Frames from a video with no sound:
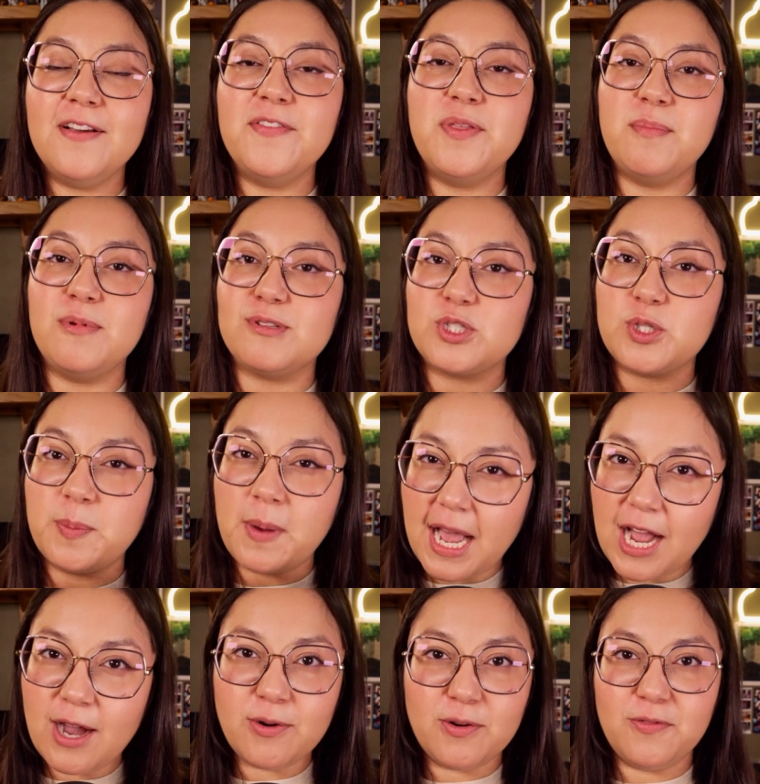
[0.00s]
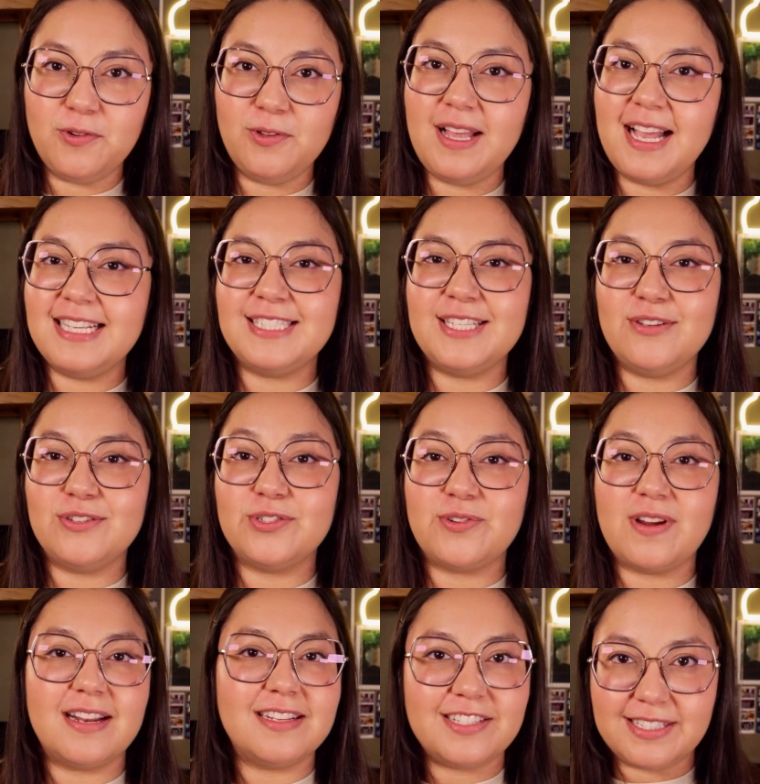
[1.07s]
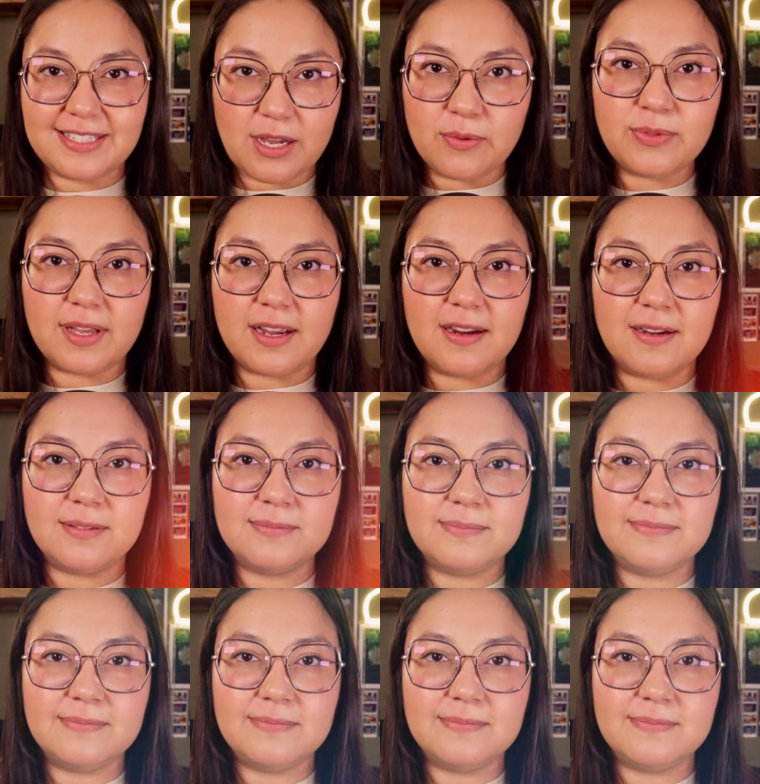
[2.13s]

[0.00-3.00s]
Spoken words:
of the most powerful SEO strategies out there.